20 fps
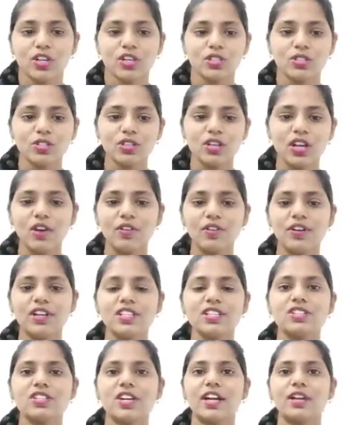So now let
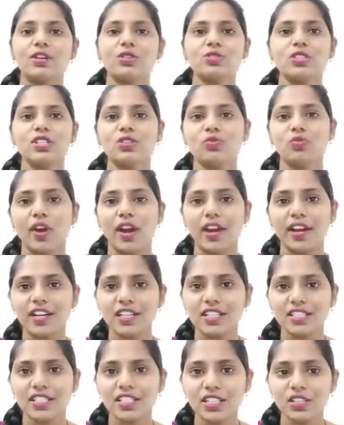us try to see why
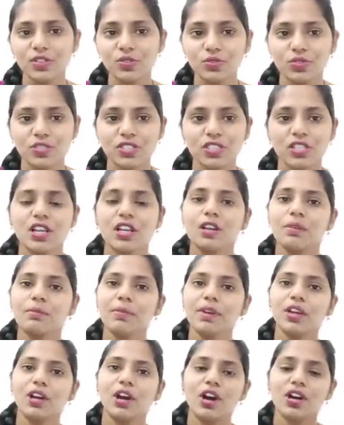it is in news
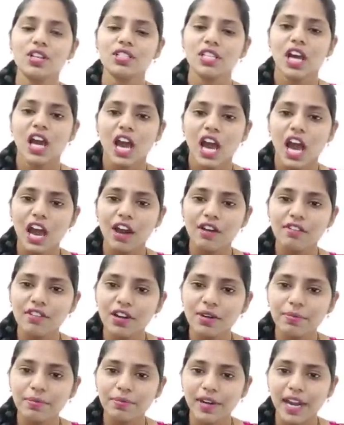because
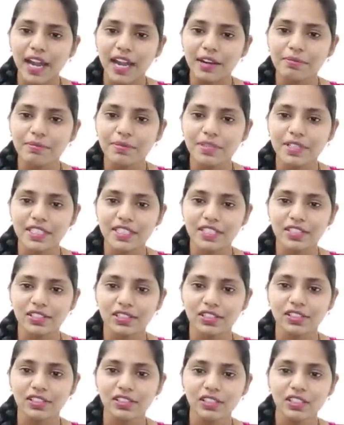our prime
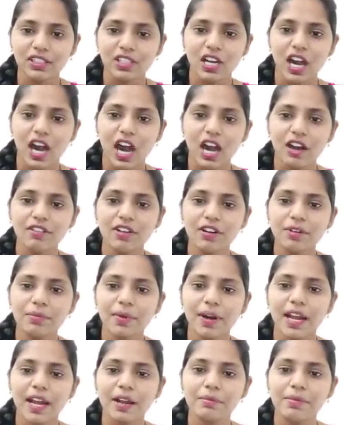minister, our
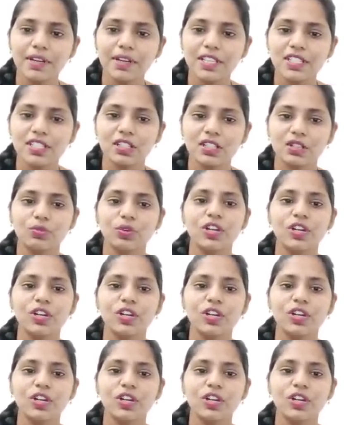prime minister